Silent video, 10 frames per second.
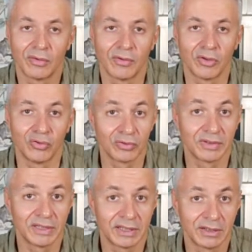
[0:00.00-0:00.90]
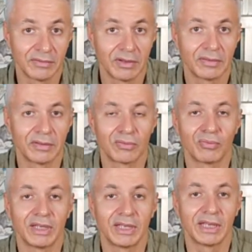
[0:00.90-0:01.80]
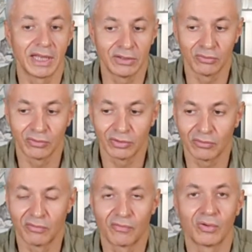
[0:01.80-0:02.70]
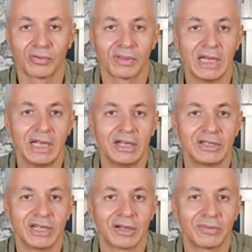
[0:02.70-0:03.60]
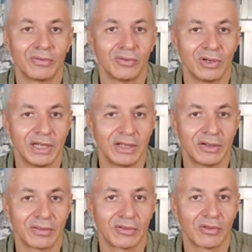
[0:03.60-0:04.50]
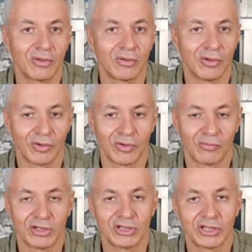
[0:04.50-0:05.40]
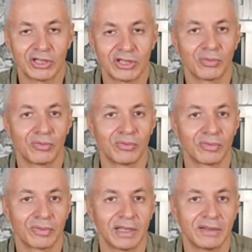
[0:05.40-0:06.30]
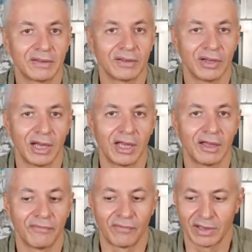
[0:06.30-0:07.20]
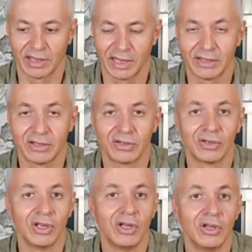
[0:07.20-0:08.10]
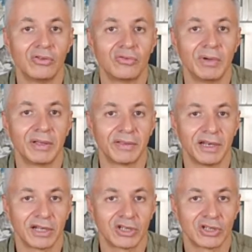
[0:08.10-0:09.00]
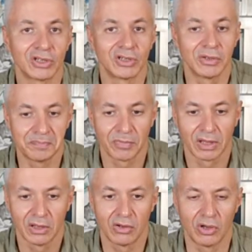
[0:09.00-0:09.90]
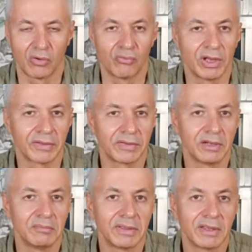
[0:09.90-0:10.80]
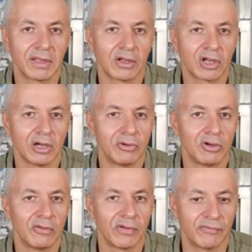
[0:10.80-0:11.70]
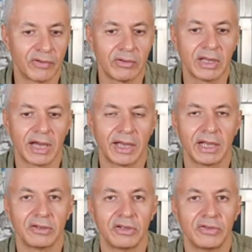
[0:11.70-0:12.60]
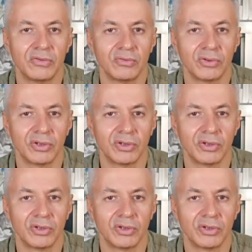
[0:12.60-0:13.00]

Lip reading: Dongding this week, and of course check the latest Wenshan Baozongs that I have added to my selection. We are still missing a couple of very high altitude